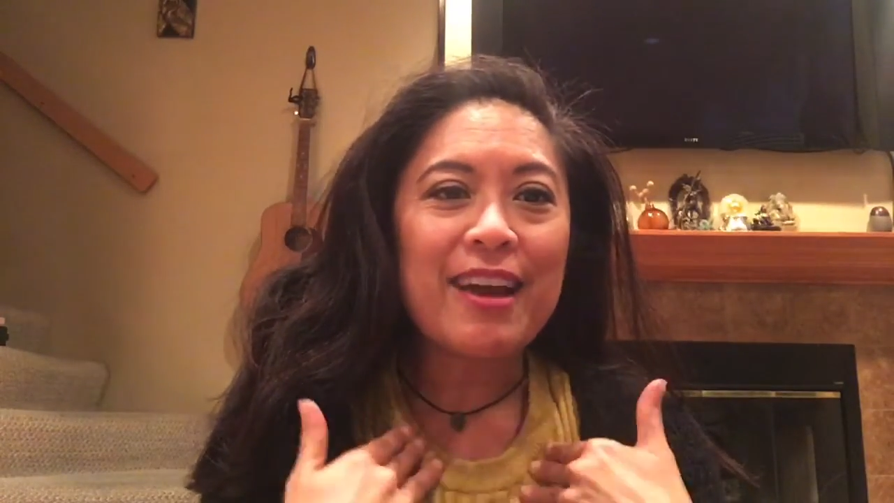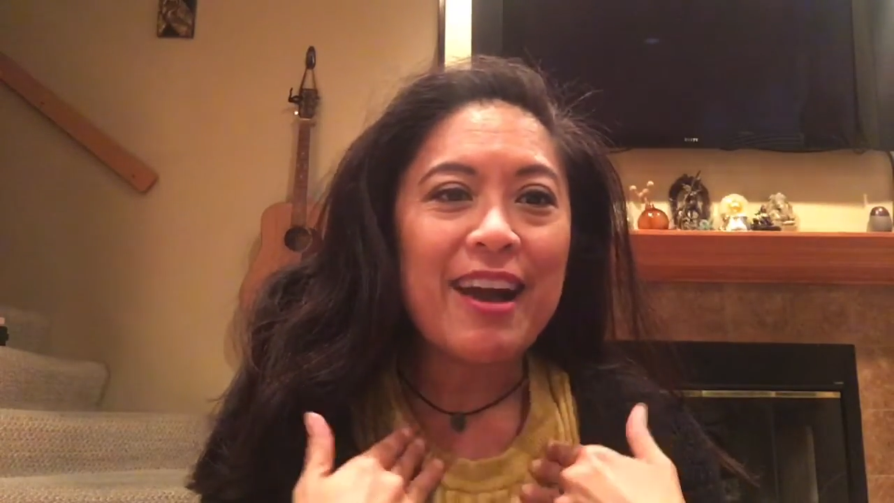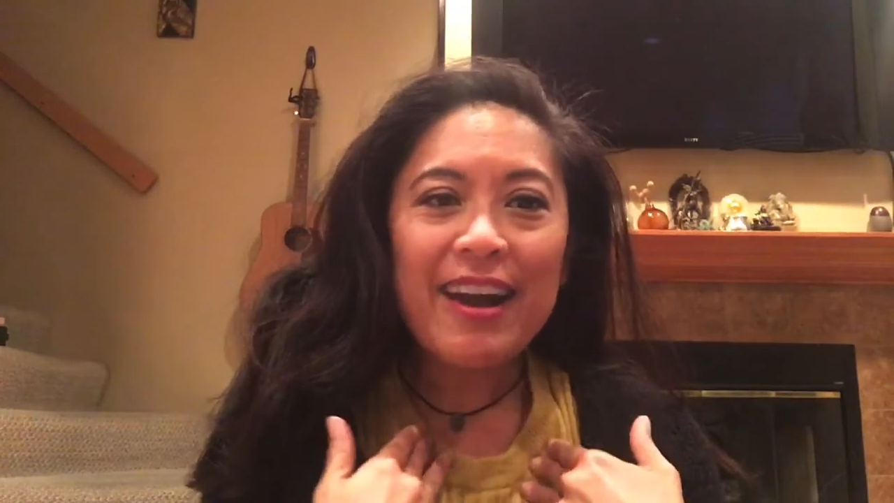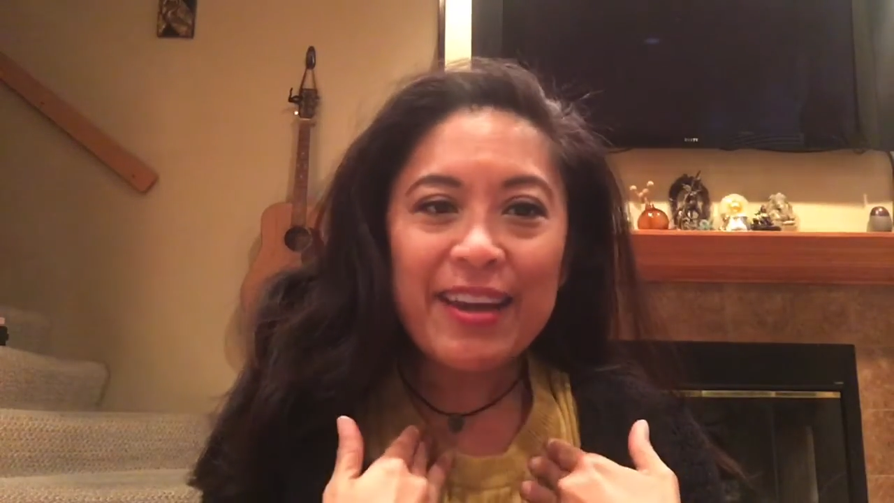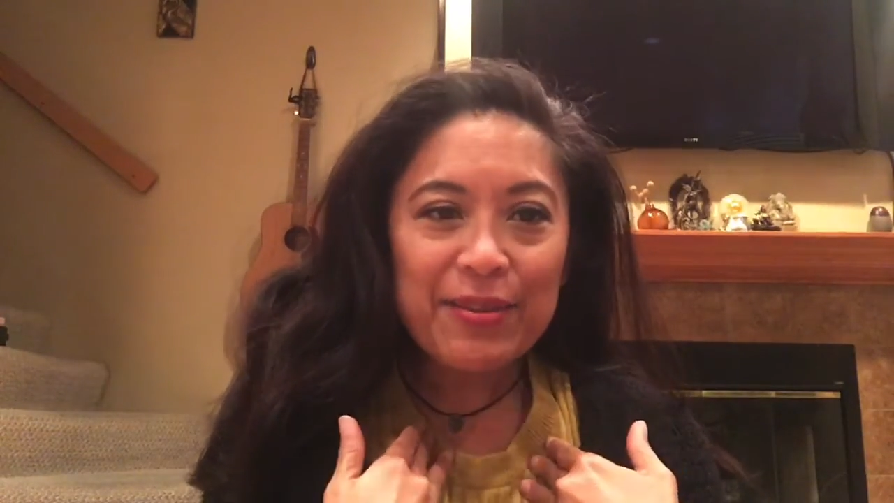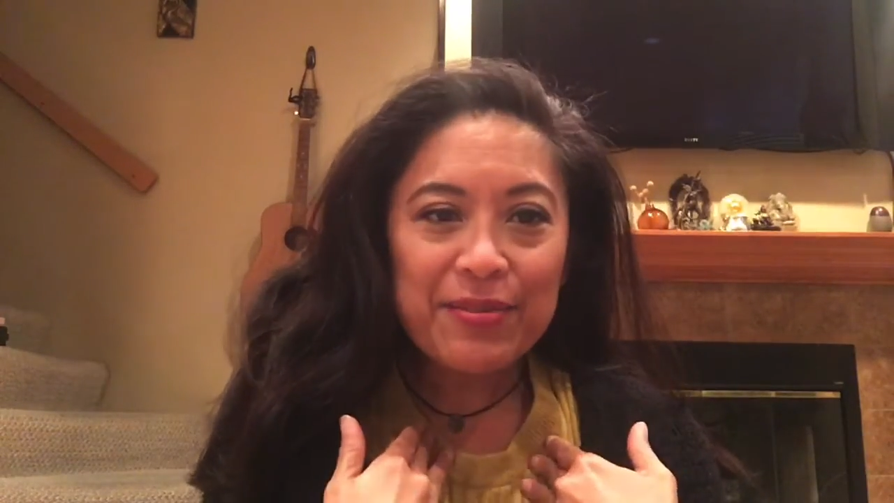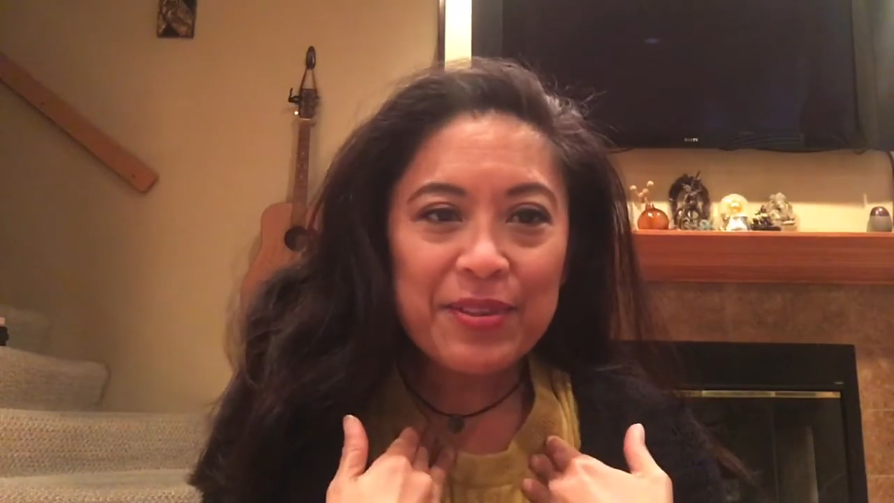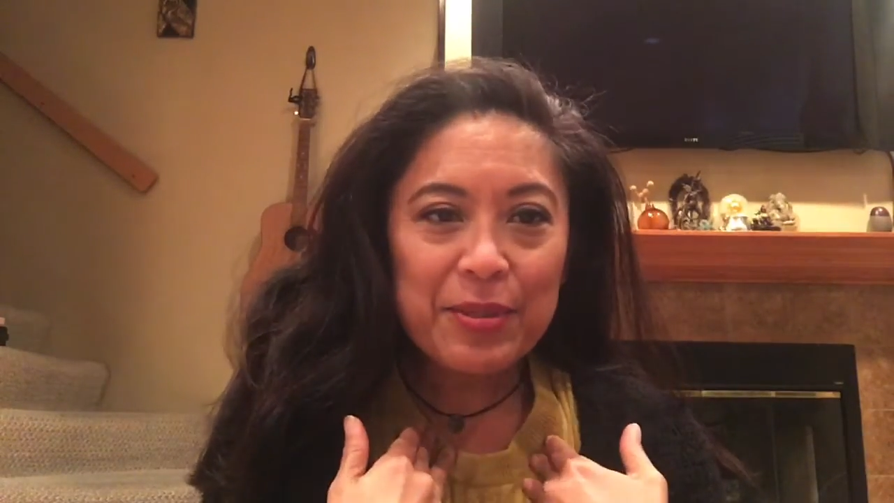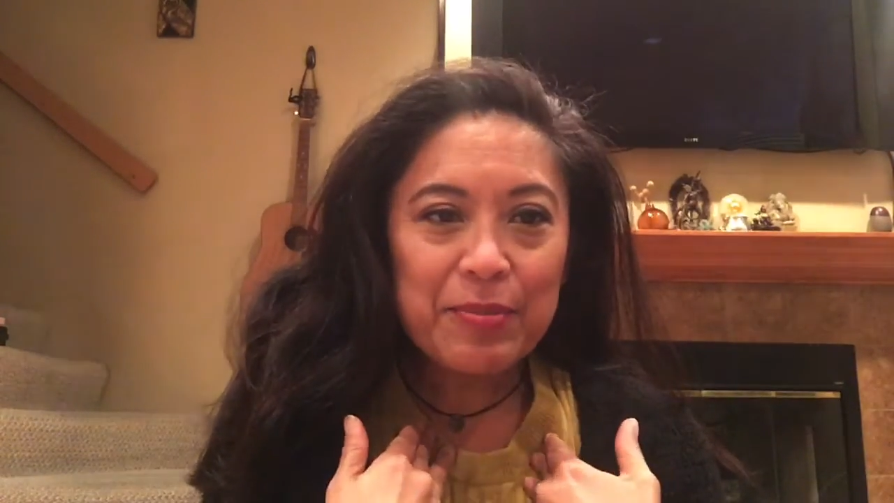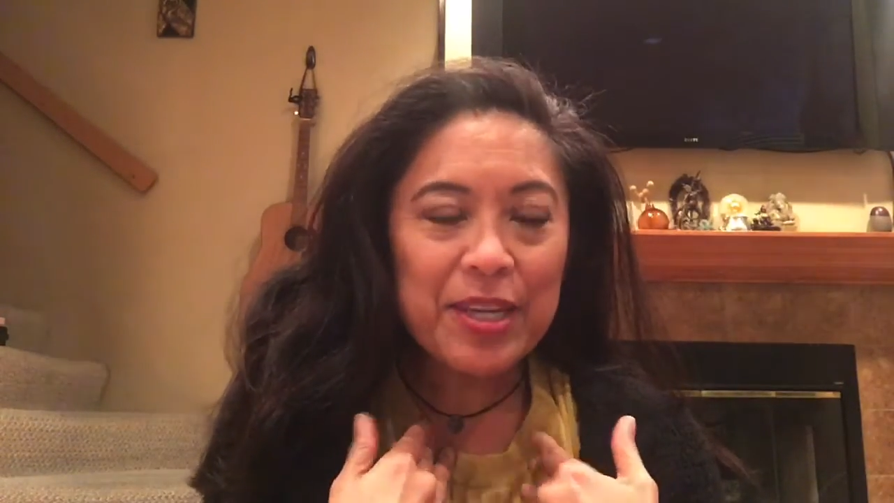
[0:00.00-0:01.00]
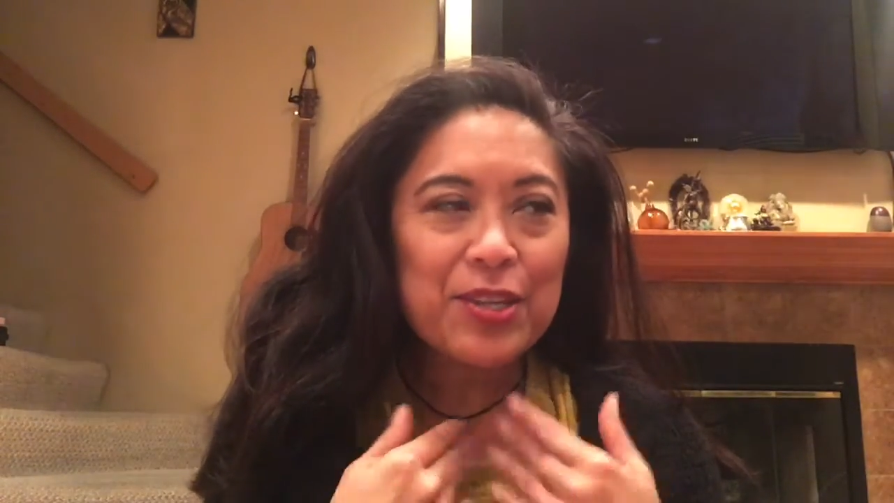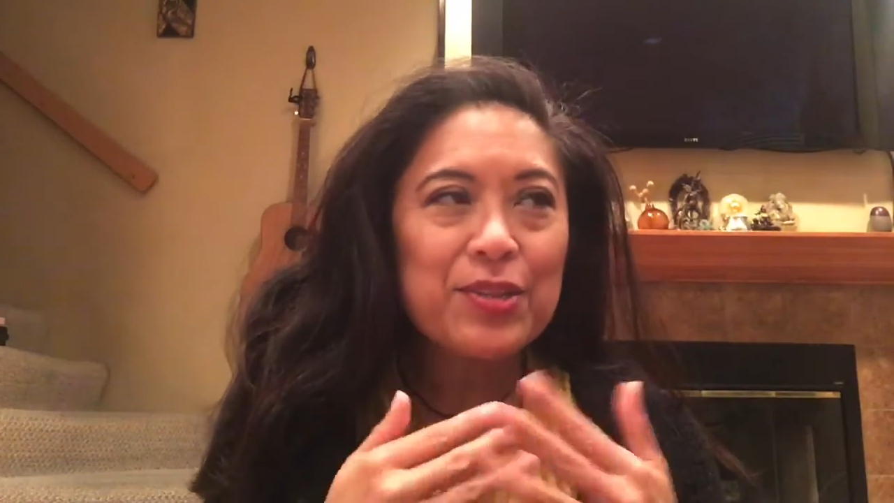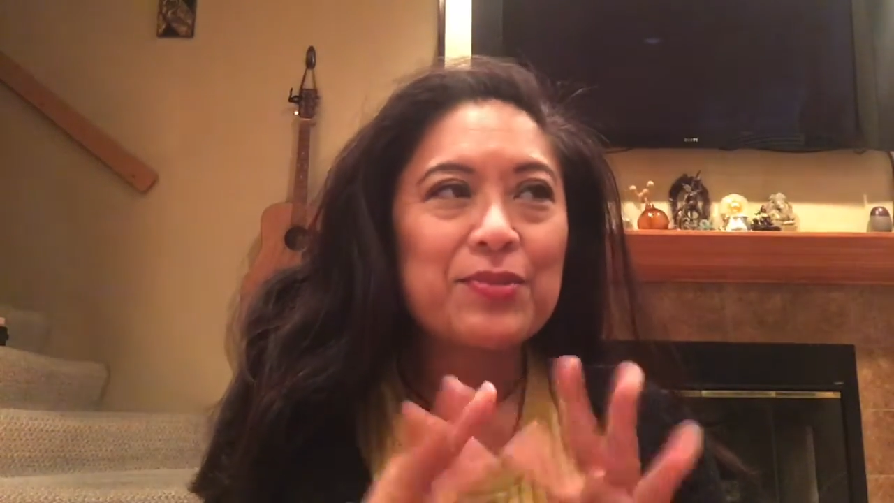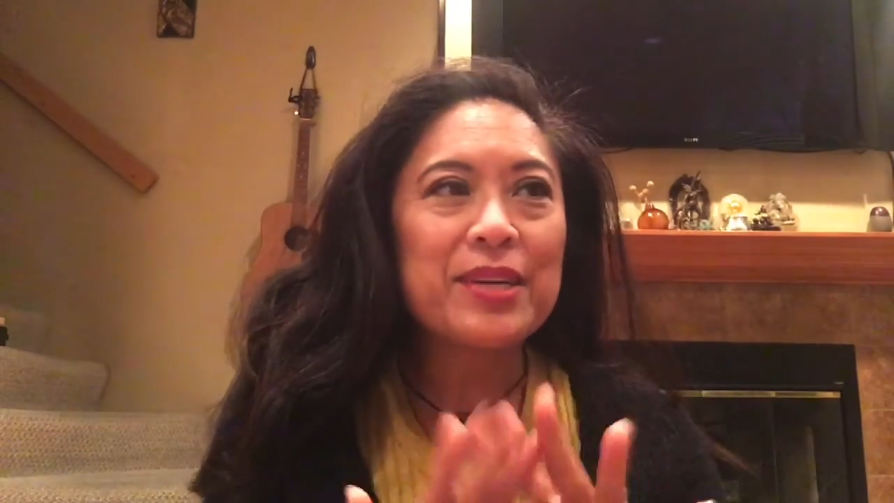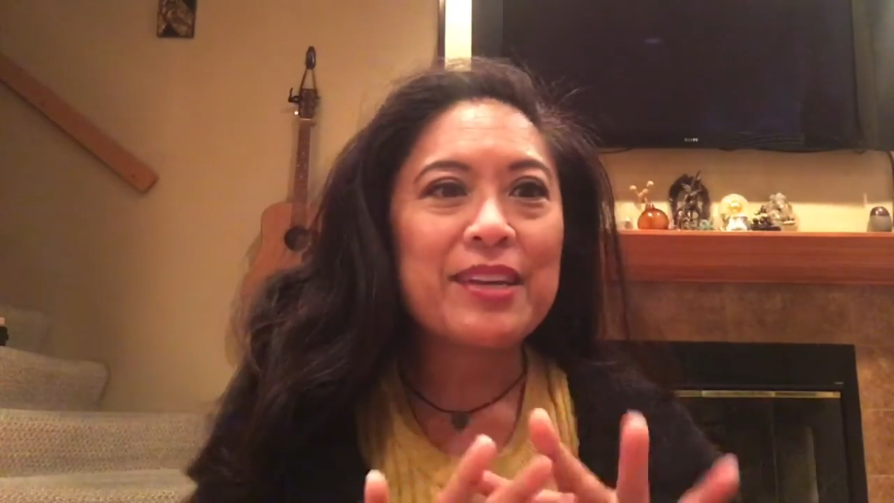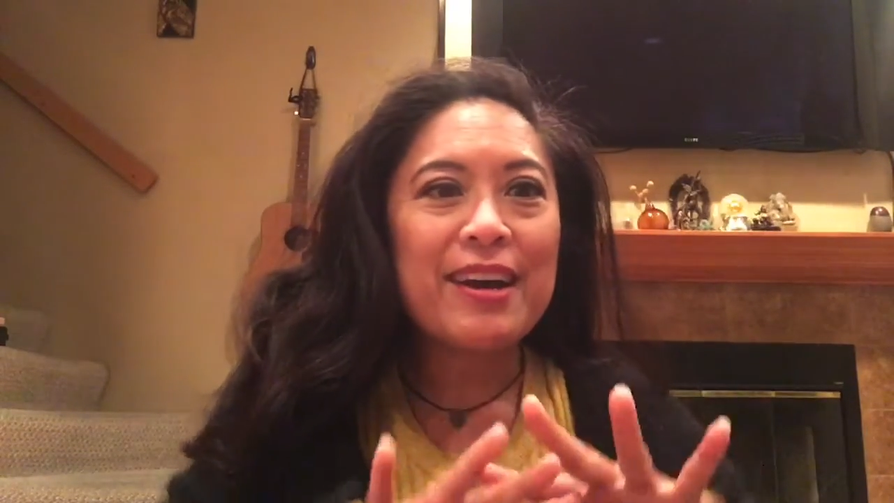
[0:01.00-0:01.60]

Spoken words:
I feel better when